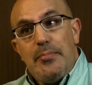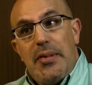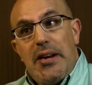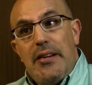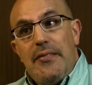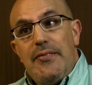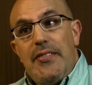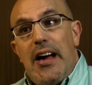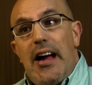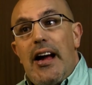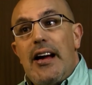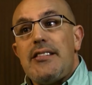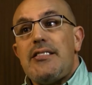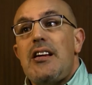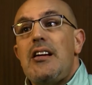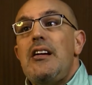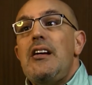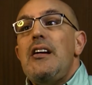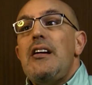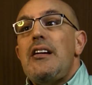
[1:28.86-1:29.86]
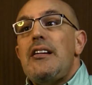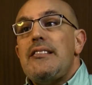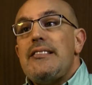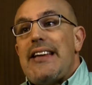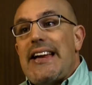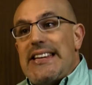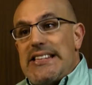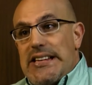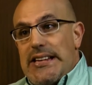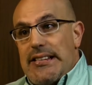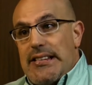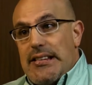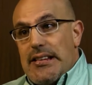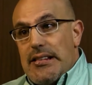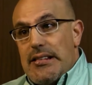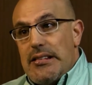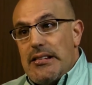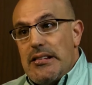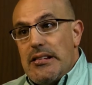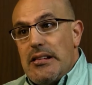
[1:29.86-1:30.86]
PFAC is they
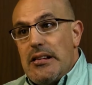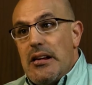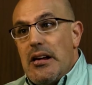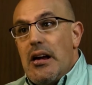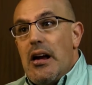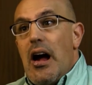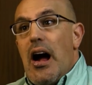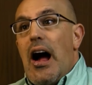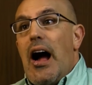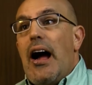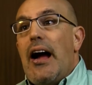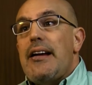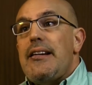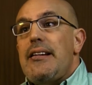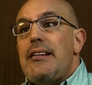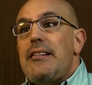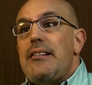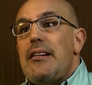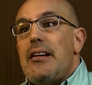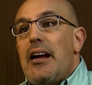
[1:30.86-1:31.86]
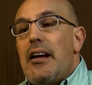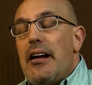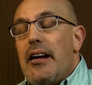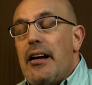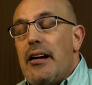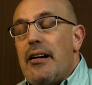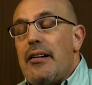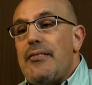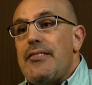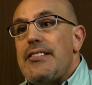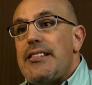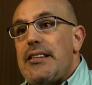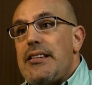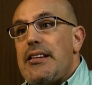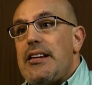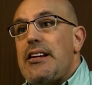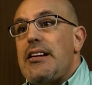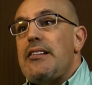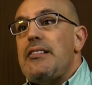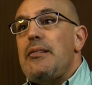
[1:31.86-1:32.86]
listen. I have
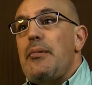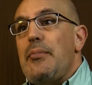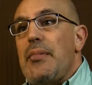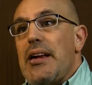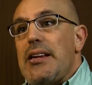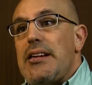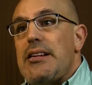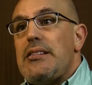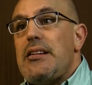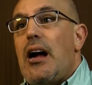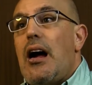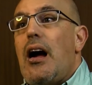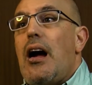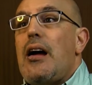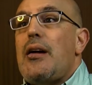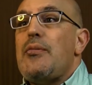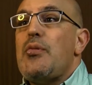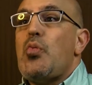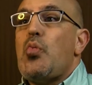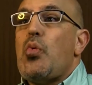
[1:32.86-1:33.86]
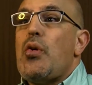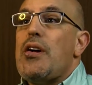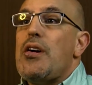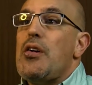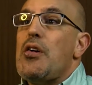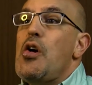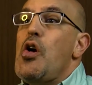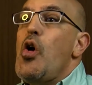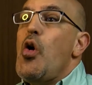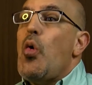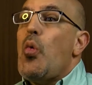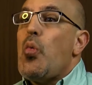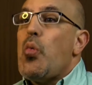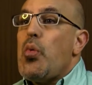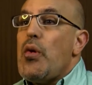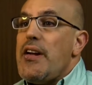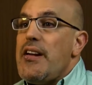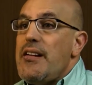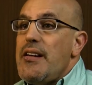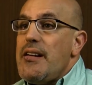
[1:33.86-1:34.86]
seen many times where
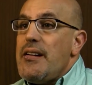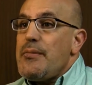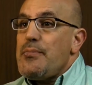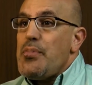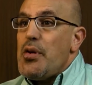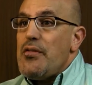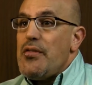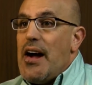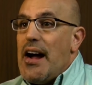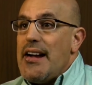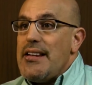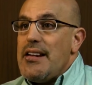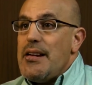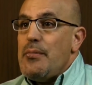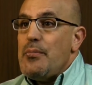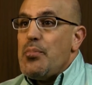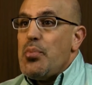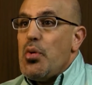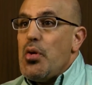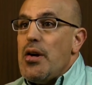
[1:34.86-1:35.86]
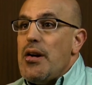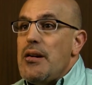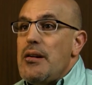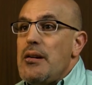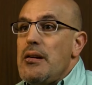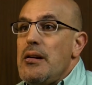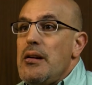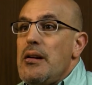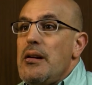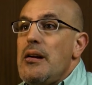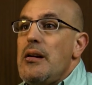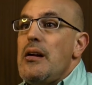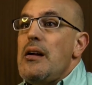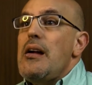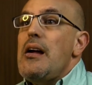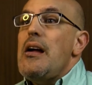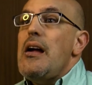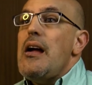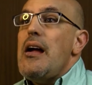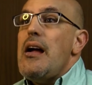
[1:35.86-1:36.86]
we provide input,
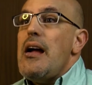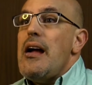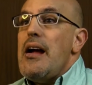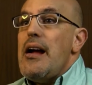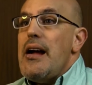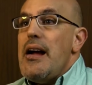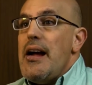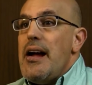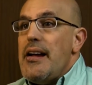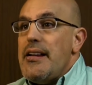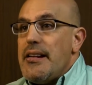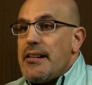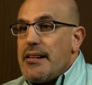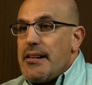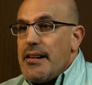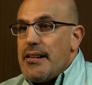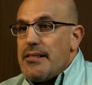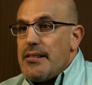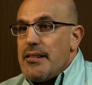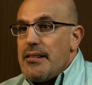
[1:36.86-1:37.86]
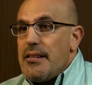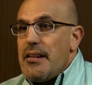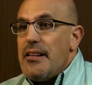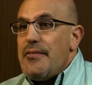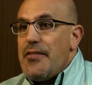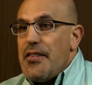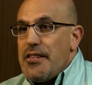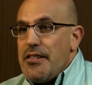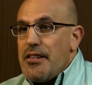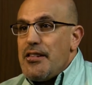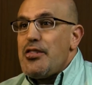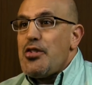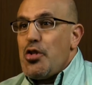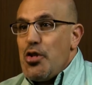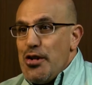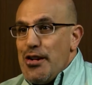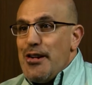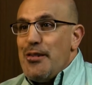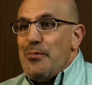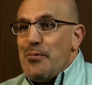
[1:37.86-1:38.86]
and if it's
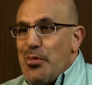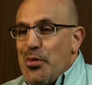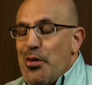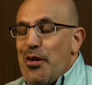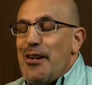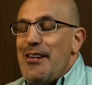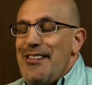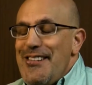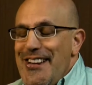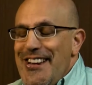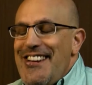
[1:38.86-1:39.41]
good input,